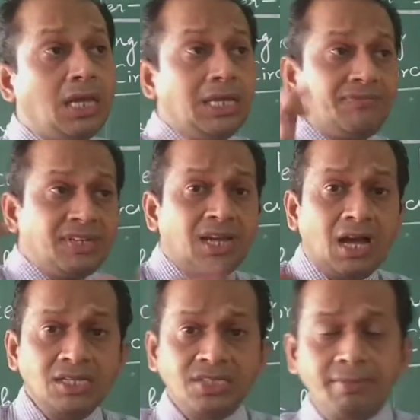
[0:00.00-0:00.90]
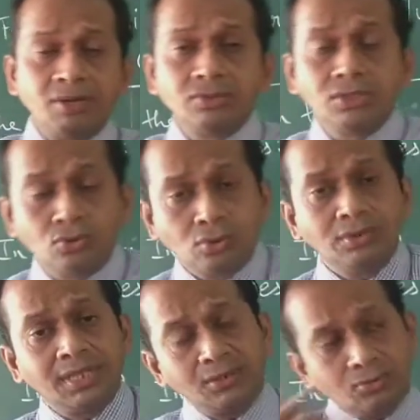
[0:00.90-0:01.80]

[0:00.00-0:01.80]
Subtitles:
If it asks about the door, then